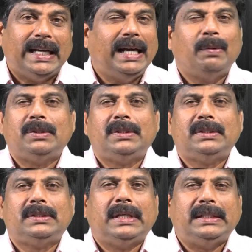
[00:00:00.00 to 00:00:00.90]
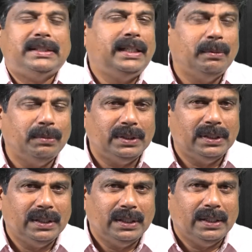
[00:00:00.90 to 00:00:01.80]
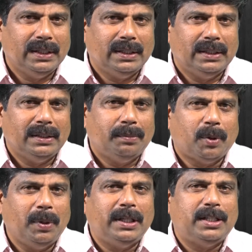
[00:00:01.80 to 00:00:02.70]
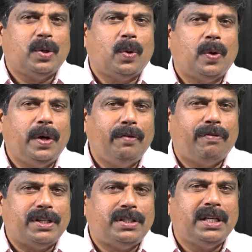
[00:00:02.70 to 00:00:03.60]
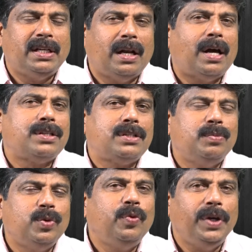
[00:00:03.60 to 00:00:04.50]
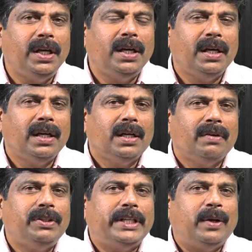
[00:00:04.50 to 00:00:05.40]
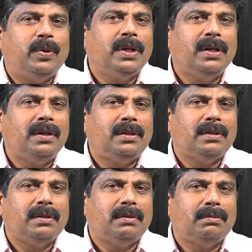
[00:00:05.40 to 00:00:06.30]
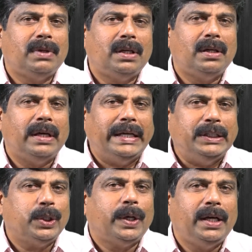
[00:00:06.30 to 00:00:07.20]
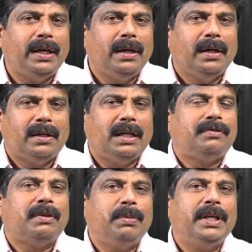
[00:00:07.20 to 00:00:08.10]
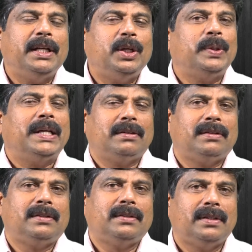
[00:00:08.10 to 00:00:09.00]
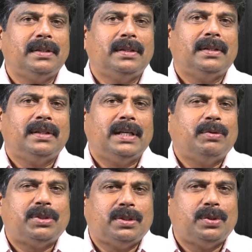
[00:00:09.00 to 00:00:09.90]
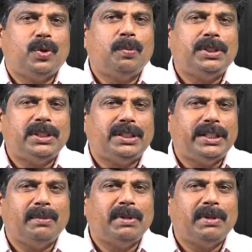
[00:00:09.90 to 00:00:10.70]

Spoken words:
I was ashamed. Probably that is the only first and last movie which I couldn't enjoy right from beginning to end. I was so much ashamed.